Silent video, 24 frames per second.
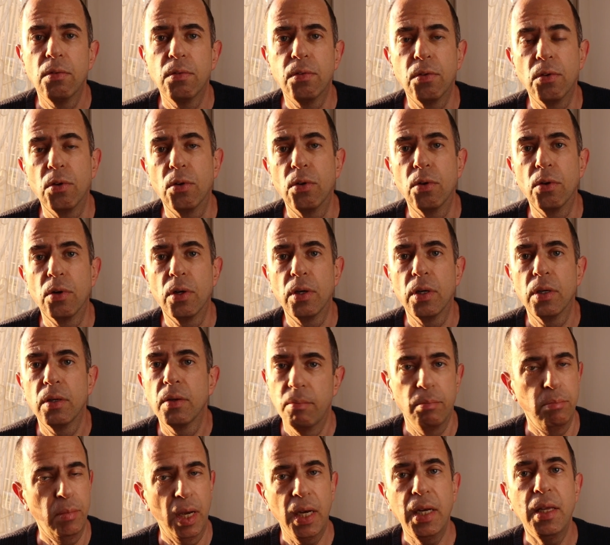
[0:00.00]
for
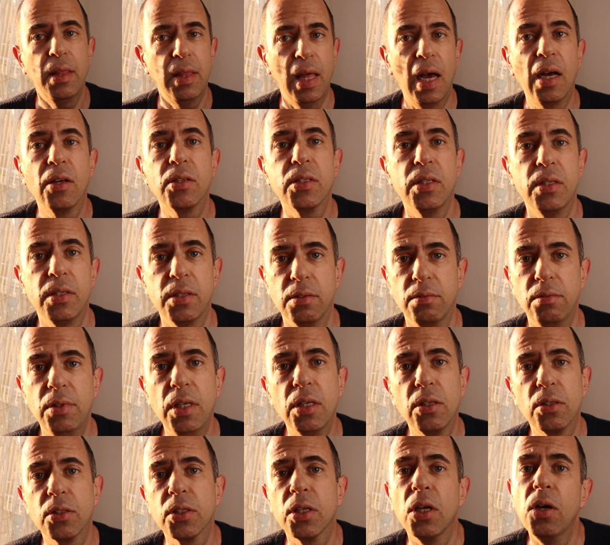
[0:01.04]
many thousands of
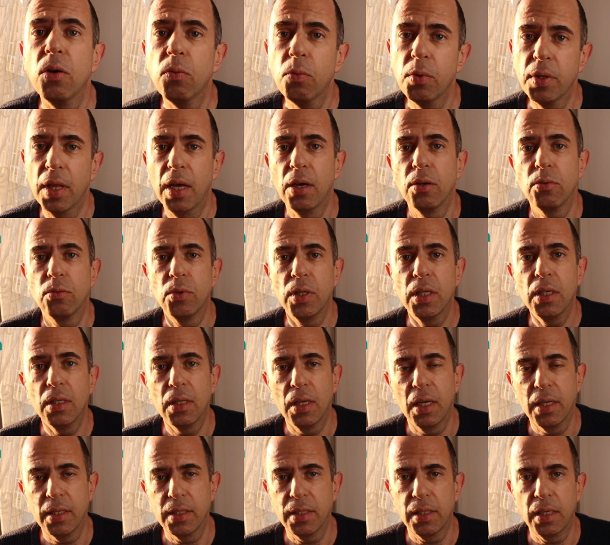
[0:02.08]
years without
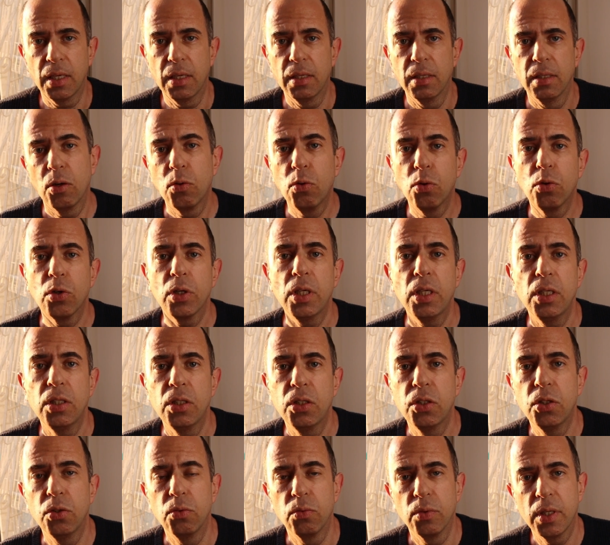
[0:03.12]
realizing it. According
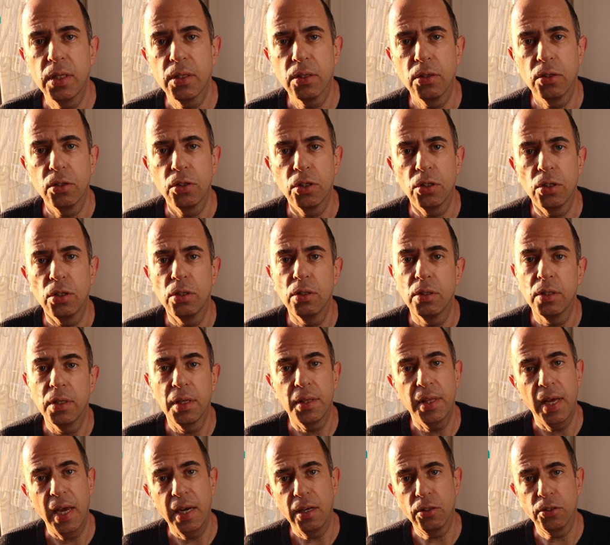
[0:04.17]
to researcher
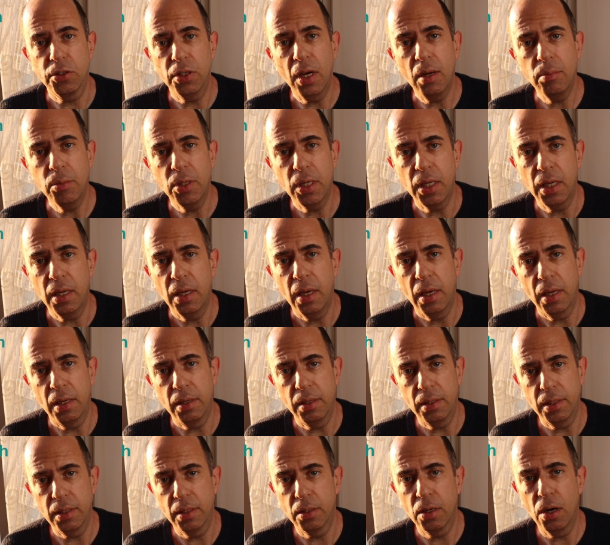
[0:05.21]
Nathaniel Dominy
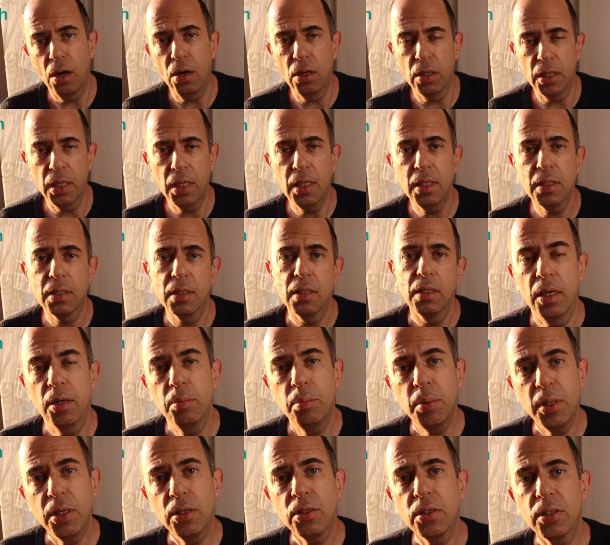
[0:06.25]
and colleagues, it
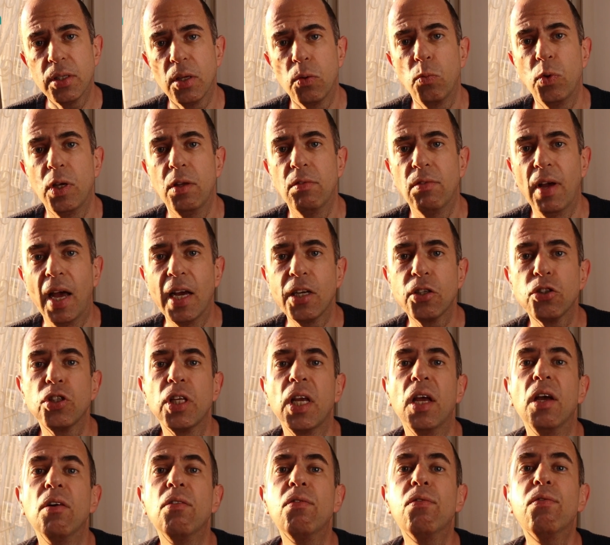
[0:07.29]
appears that we've actually
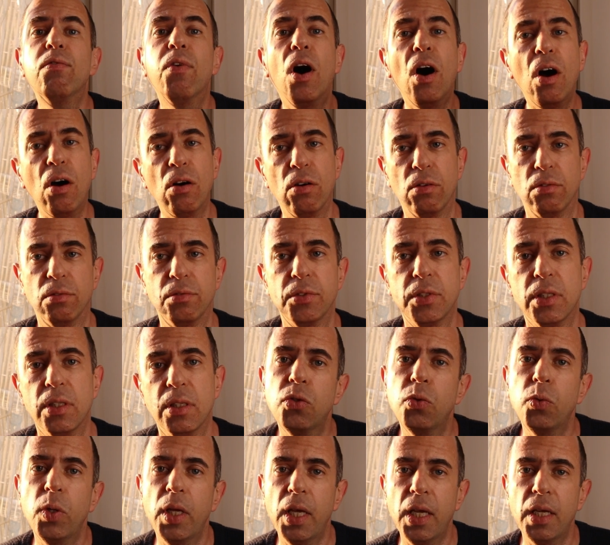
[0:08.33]
evolved
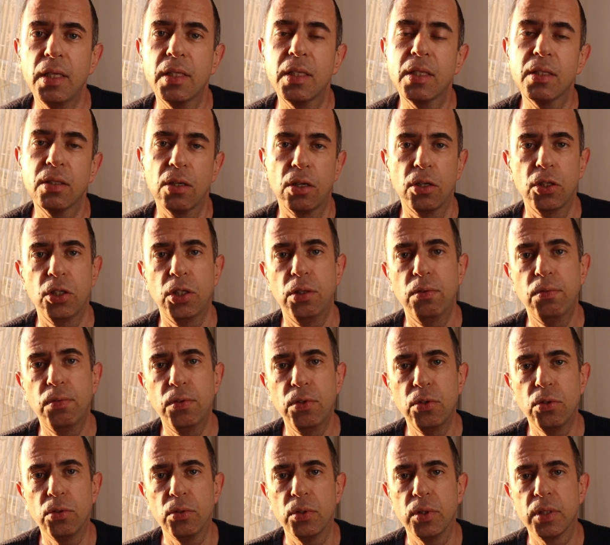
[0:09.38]
to eat starchy
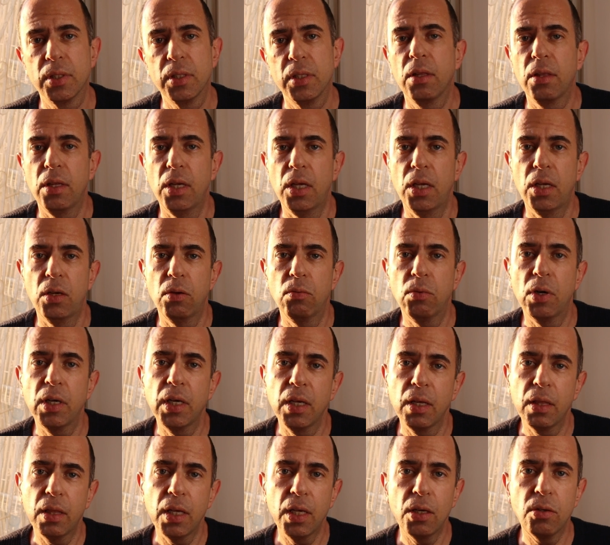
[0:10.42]
foods. The
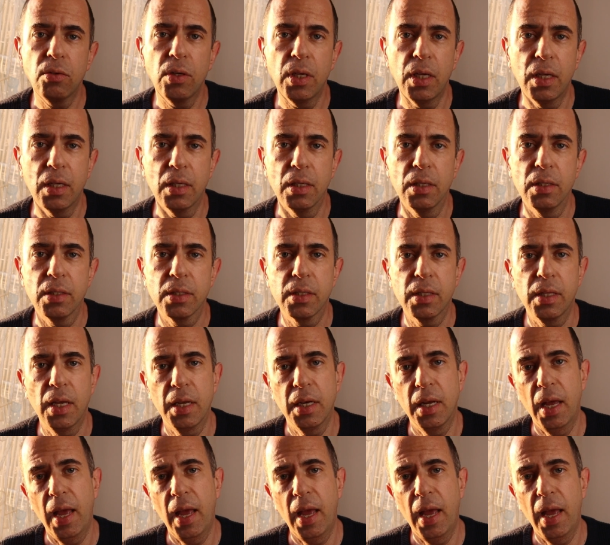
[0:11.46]
running theory is that